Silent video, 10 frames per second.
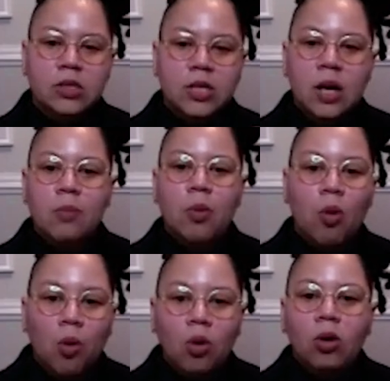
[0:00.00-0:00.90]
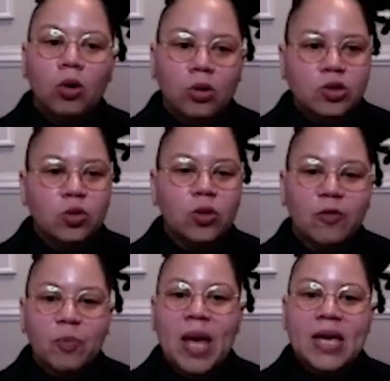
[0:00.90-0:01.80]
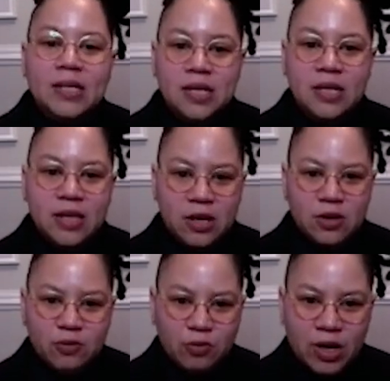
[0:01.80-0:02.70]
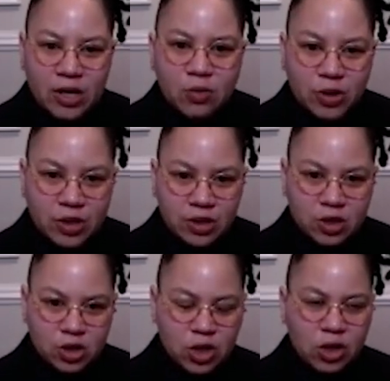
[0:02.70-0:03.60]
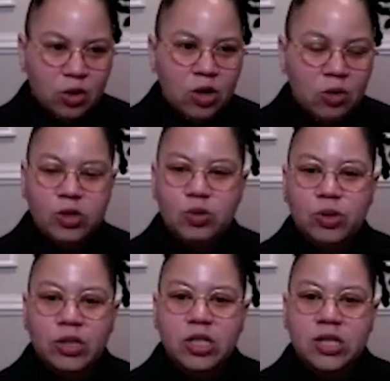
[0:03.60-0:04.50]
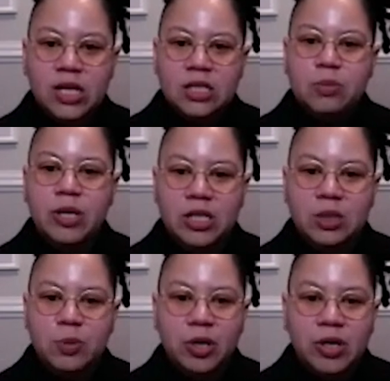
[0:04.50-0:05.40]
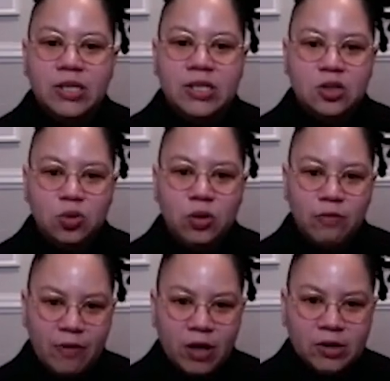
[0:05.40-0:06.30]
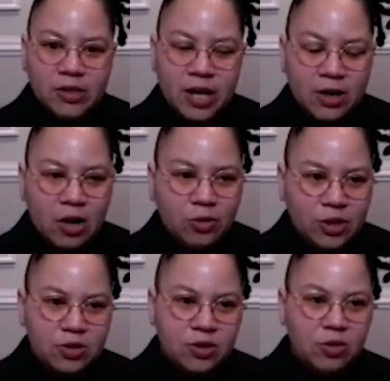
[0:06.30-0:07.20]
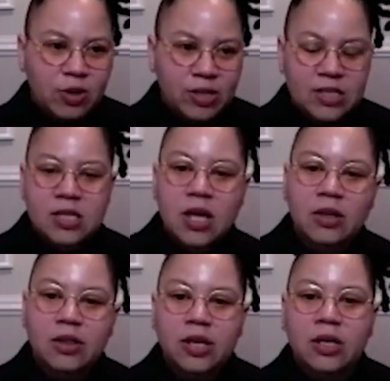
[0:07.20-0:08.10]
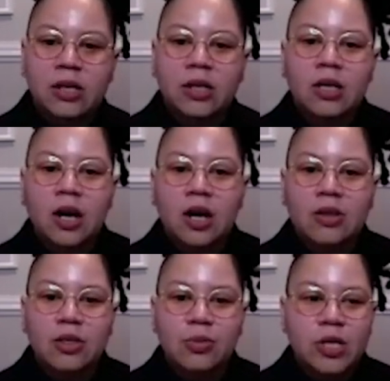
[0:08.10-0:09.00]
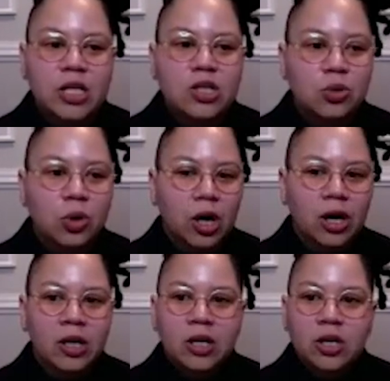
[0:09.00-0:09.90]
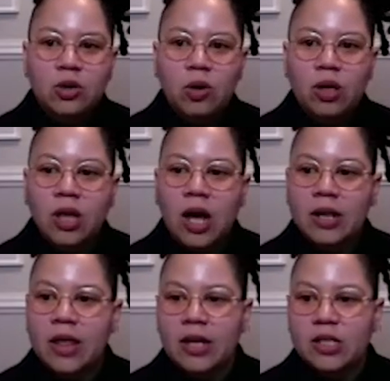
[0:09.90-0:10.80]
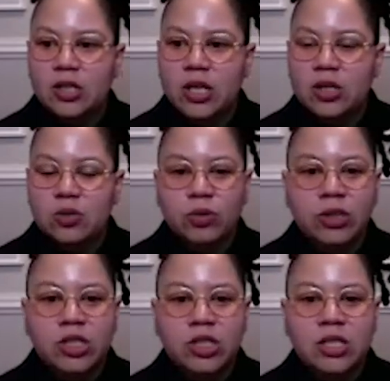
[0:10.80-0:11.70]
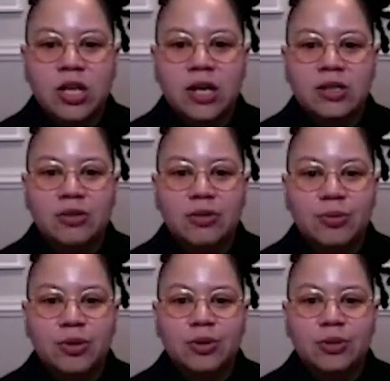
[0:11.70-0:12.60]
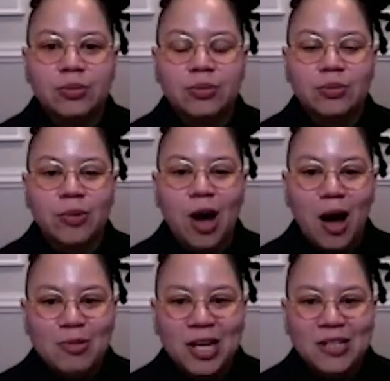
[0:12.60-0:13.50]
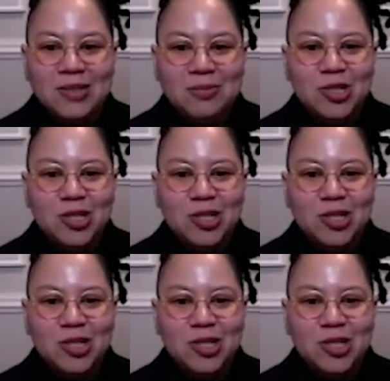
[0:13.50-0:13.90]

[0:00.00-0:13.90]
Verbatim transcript: temporal sort of pacing that you've created within the show, which really just has to be experienced and sort of felt. I don't think you can quite see that on the 3D tour. You know, a lot of that is really just done through objects, which